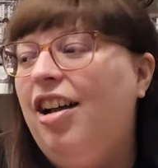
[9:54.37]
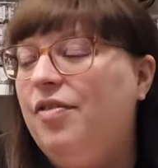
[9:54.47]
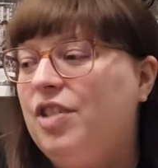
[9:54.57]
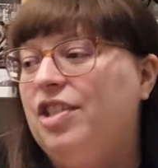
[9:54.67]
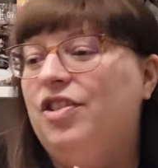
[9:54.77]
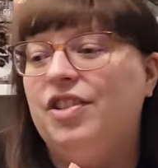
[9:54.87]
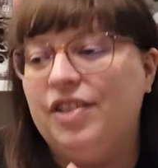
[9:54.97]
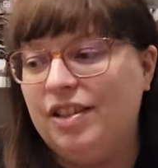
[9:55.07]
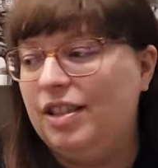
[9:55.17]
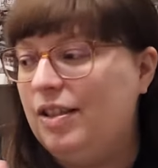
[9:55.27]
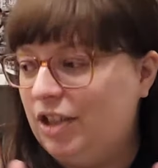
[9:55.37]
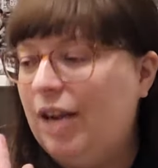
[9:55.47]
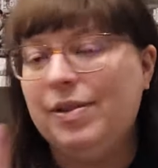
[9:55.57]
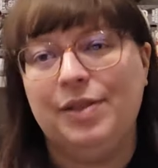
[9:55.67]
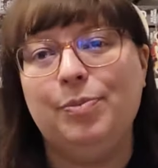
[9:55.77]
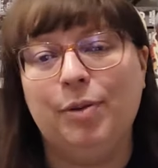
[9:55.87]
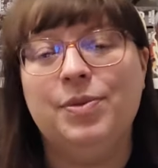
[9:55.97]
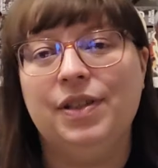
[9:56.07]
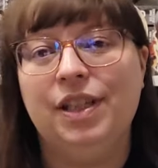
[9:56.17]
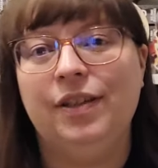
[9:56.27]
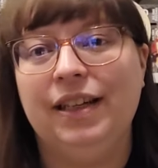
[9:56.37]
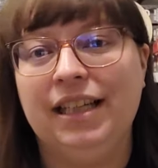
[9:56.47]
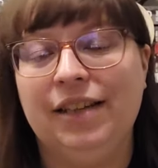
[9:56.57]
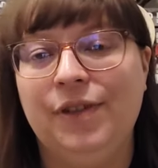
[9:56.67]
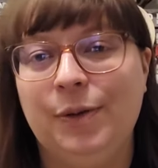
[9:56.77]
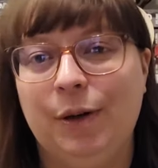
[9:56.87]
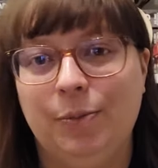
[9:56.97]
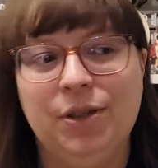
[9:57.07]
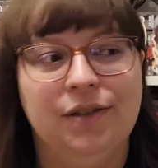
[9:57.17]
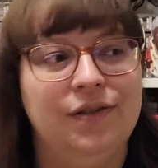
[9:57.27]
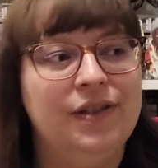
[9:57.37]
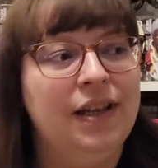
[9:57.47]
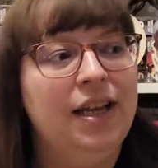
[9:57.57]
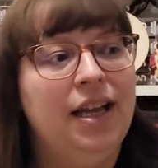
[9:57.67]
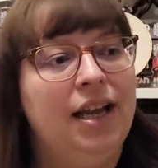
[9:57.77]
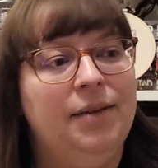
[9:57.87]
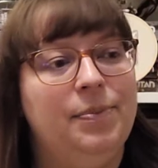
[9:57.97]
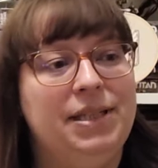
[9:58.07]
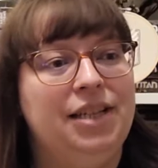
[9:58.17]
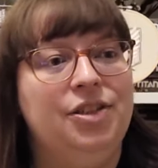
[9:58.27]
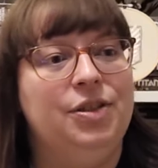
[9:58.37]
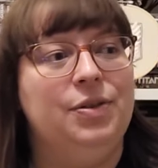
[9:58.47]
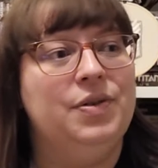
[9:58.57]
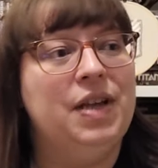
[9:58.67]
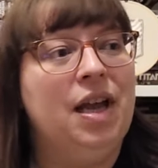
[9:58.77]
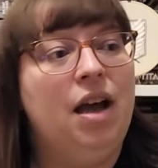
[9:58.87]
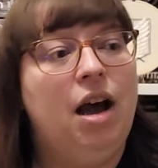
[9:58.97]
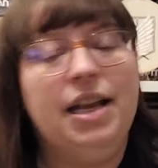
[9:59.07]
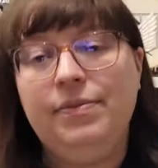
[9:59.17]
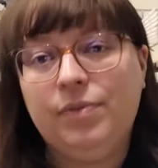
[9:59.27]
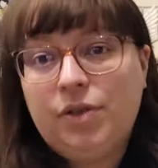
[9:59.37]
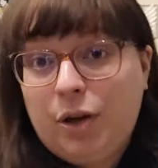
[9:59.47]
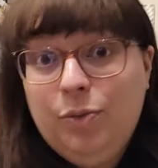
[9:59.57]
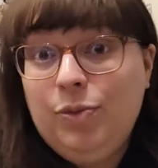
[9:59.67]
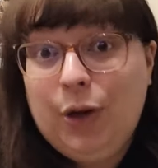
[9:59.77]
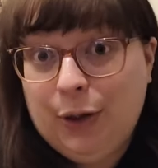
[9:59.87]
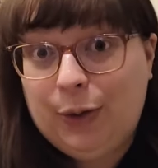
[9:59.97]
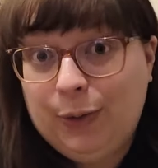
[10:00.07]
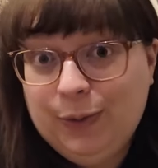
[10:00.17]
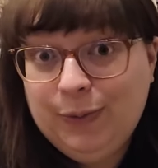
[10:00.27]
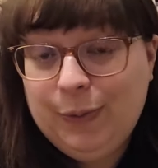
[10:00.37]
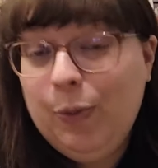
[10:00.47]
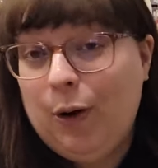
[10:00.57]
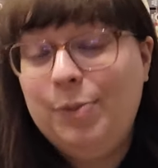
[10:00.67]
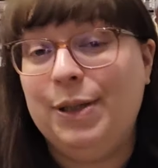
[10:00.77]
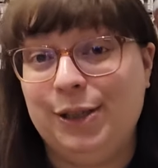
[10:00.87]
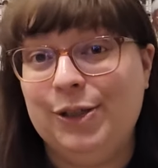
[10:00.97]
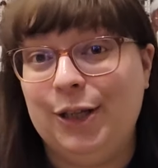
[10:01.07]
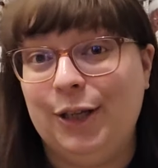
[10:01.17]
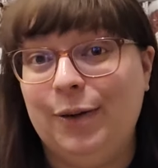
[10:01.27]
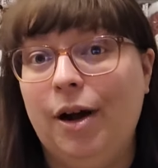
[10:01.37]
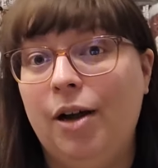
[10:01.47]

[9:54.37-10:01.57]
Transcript: I just shouted some prompts at you and gave you options and potentials. I don't know what I'm going to do.